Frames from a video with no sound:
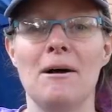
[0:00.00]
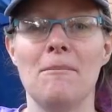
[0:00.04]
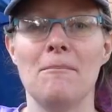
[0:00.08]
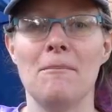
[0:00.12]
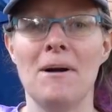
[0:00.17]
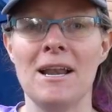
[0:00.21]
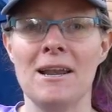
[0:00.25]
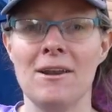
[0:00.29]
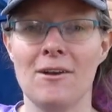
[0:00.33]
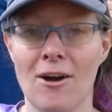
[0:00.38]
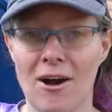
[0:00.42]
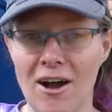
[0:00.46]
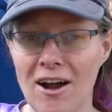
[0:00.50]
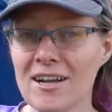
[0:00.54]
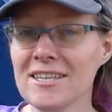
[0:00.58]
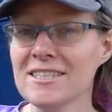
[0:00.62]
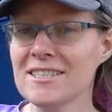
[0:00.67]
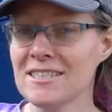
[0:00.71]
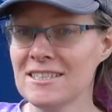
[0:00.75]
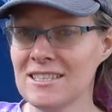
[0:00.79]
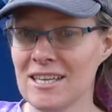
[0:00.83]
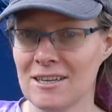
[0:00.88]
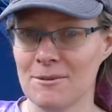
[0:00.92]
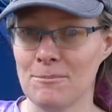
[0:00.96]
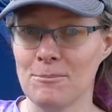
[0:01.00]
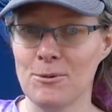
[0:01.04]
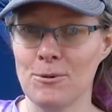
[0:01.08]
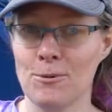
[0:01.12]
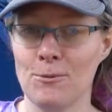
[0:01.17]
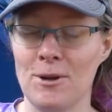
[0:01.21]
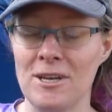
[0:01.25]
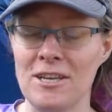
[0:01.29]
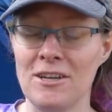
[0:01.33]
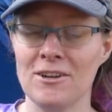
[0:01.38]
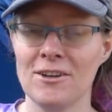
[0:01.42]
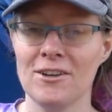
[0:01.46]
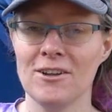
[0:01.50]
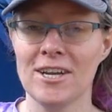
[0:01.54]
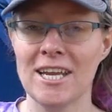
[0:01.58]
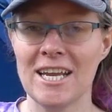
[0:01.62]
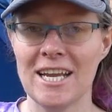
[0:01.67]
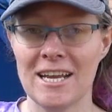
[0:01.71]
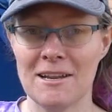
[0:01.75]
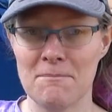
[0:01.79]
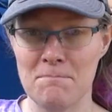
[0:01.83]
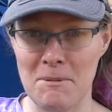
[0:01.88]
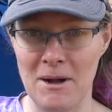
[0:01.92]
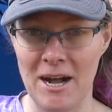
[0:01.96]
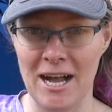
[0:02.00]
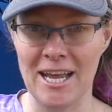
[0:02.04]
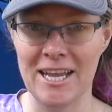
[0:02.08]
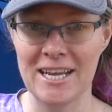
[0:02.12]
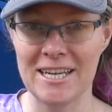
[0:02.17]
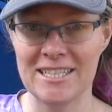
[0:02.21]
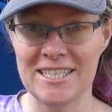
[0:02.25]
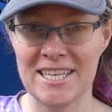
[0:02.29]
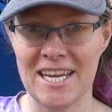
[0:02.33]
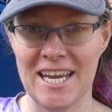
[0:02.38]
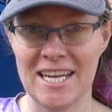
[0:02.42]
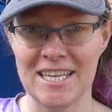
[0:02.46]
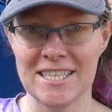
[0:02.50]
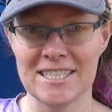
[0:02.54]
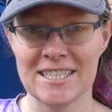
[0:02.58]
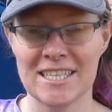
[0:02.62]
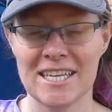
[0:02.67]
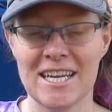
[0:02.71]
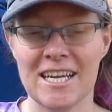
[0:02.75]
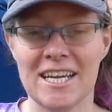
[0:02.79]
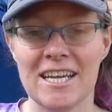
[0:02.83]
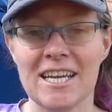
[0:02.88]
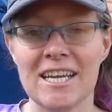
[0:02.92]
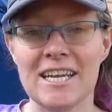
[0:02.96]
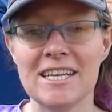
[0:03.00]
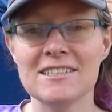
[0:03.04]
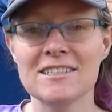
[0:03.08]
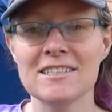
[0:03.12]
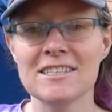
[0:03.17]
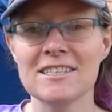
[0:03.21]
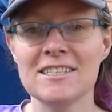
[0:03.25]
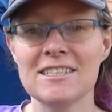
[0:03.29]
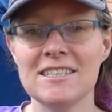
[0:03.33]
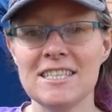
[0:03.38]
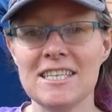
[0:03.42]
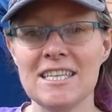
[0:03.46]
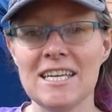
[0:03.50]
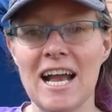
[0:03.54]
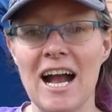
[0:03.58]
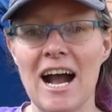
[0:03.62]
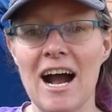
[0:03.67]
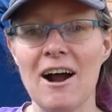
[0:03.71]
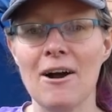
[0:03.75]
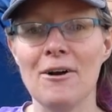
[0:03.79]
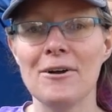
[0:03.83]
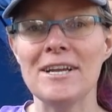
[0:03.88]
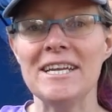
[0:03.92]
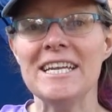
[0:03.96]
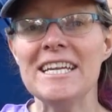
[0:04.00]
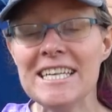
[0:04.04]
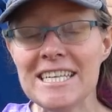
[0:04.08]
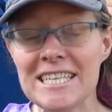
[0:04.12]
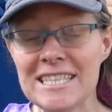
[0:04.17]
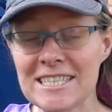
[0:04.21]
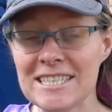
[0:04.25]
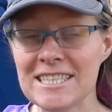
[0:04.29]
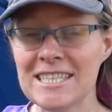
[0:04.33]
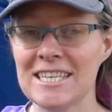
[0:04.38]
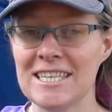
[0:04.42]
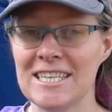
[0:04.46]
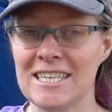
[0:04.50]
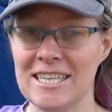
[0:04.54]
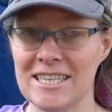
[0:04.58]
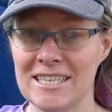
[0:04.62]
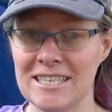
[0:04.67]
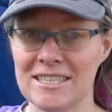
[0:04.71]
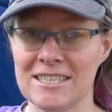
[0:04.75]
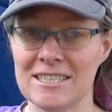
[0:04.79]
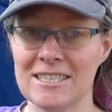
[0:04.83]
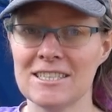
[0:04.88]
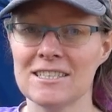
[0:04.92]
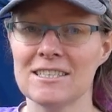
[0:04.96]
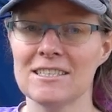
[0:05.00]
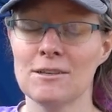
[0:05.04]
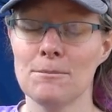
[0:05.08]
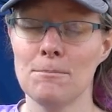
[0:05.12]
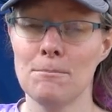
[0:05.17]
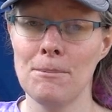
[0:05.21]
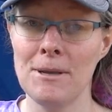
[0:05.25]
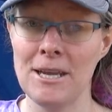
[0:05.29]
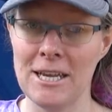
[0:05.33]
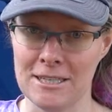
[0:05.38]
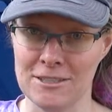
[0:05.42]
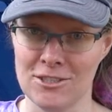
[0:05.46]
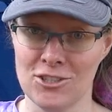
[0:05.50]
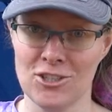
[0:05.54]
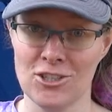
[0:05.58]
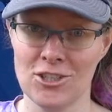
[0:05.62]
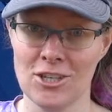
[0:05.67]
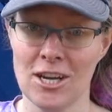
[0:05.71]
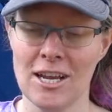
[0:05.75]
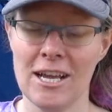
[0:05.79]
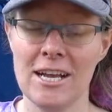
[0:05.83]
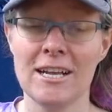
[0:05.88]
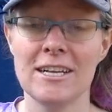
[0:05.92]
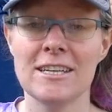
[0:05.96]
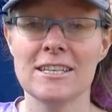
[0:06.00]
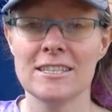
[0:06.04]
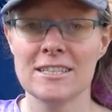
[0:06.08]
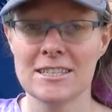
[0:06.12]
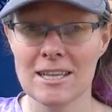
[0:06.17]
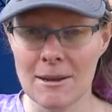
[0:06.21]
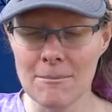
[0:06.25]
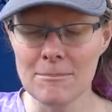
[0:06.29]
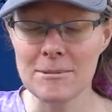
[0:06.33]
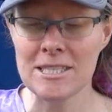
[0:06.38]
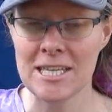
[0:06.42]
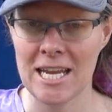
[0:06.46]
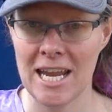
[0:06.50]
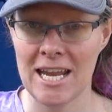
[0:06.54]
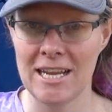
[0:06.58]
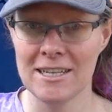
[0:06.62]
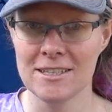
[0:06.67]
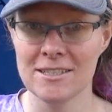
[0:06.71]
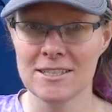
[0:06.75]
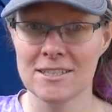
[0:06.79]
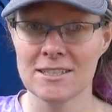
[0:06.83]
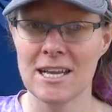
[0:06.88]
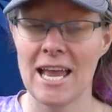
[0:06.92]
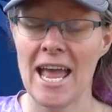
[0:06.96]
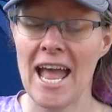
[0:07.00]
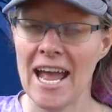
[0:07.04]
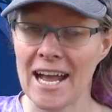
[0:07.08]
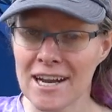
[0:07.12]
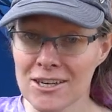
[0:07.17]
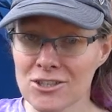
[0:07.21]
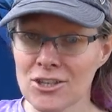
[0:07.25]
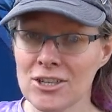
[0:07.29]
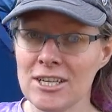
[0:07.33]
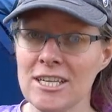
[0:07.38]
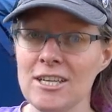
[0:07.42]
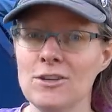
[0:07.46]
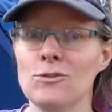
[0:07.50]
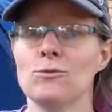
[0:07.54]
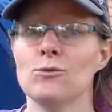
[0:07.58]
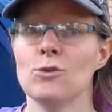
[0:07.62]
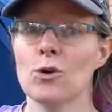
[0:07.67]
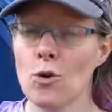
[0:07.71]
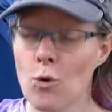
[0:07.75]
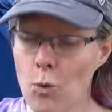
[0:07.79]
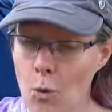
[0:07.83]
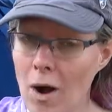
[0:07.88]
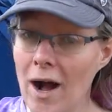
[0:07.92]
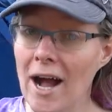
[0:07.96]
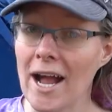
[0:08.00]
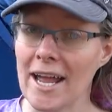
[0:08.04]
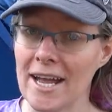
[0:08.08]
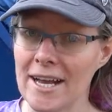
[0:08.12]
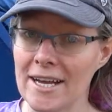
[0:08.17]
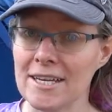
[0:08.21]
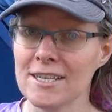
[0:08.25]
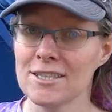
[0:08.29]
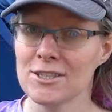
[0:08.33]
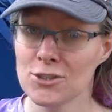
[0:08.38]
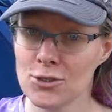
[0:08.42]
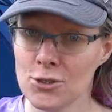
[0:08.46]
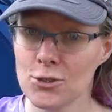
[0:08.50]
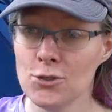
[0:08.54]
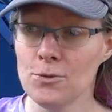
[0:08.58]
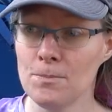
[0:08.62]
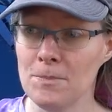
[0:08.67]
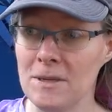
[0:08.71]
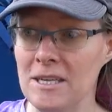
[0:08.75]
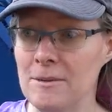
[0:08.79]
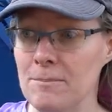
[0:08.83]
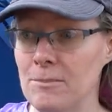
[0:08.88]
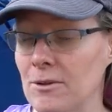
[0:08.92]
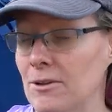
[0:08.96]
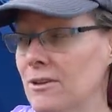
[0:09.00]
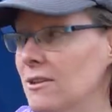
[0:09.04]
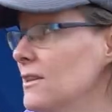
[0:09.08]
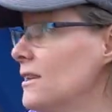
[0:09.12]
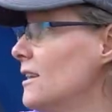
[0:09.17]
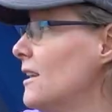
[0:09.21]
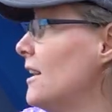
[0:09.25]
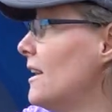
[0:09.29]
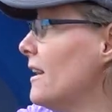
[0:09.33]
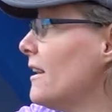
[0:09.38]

My last tip when you're looking at buying a tent is to see how easy it is to pitch some tents actually require two people,